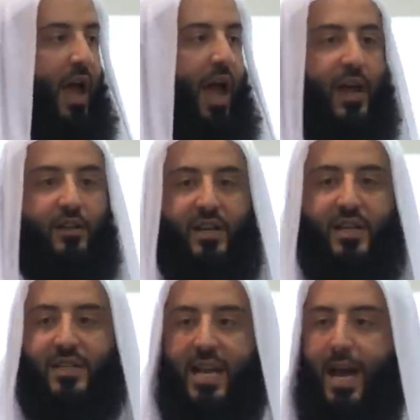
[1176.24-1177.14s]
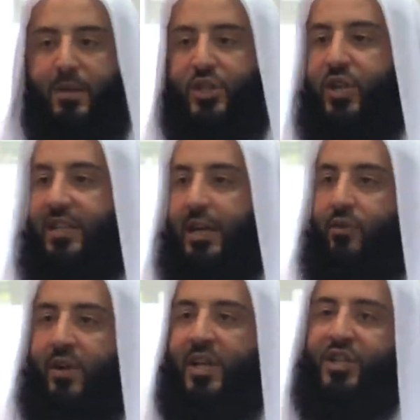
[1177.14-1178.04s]
And Islam is not a
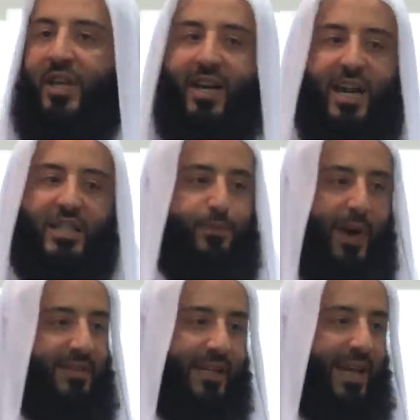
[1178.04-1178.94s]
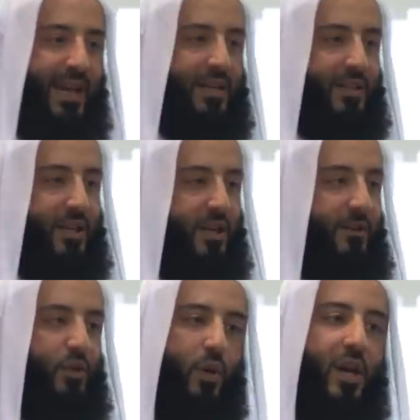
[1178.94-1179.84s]
religion against practicality.
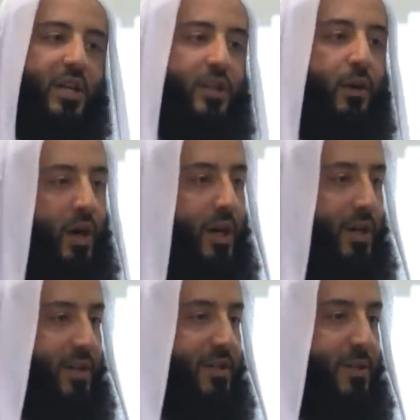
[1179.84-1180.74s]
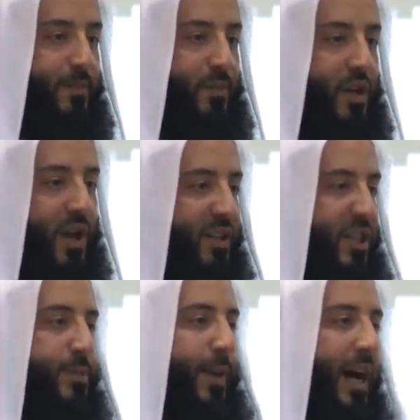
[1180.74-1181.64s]
If it works, it works. It
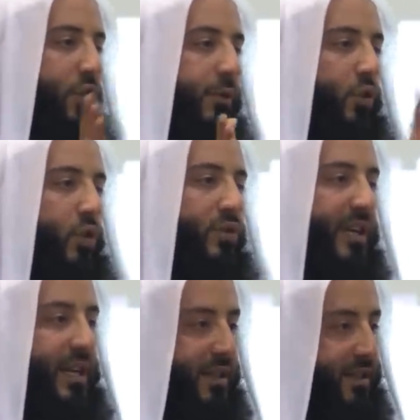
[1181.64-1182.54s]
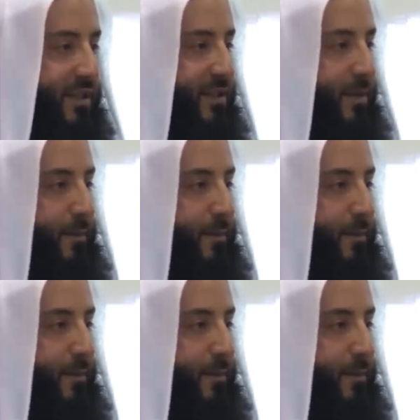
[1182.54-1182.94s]
is part of good deeds.